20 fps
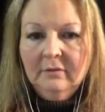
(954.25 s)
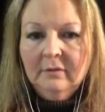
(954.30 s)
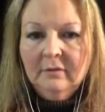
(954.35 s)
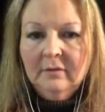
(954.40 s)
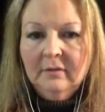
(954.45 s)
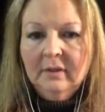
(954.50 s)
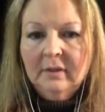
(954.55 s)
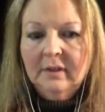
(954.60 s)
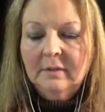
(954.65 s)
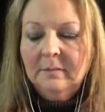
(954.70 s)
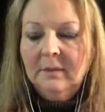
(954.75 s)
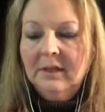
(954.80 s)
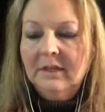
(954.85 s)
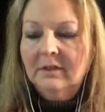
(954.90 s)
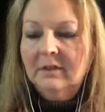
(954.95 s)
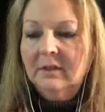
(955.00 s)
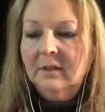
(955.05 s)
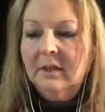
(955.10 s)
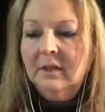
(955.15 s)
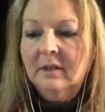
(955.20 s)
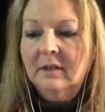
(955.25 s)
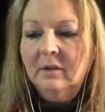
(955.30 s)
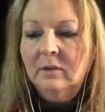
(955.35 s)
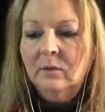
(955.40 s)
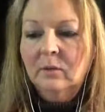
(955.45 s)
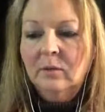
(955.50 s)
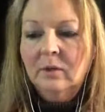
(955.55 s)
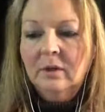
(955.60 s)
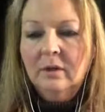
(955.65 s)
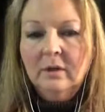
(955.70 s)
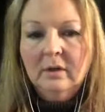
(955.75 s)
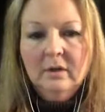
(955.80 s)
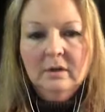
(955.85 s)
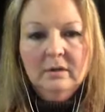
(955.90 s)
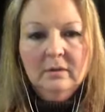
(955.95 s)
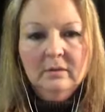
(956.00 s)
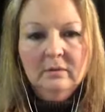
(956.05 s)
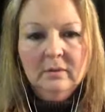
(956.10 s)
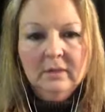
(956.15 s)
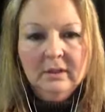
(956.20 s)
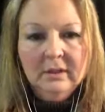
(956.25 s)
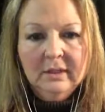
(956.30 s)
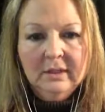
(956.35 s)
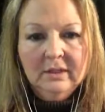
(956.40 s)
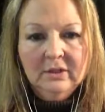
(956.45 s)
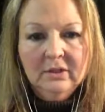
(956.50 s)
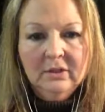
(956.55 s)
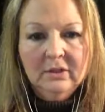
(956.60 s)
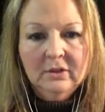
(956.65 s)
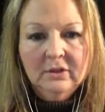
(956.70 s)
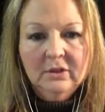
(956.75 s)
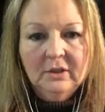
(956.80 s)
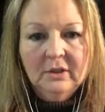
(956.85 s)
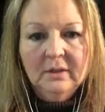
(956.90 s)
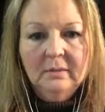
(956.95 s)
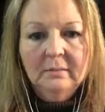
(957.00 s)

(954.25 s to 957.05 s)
especially in a work relationship,